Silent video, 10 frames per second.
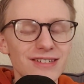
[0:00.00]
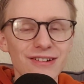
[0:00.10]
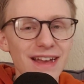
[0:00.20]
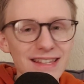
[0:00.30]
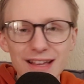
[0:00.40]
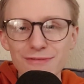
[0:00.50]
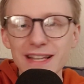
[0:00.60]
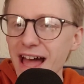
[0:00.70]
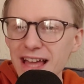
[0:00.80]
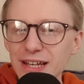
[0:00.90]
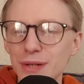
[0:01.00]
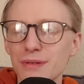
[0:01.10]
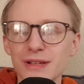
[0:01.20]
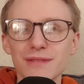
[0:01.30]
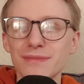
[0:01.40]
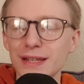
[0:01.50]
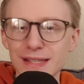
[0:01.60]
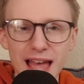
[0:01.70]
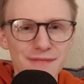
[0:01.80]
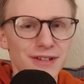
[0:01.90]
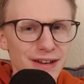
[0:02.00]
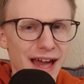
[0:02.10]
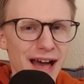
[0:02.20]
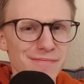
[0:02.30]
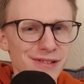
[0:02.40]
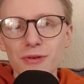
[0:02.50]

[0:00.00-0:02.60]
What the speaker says: So is there really any optimism that it's ever going to happen?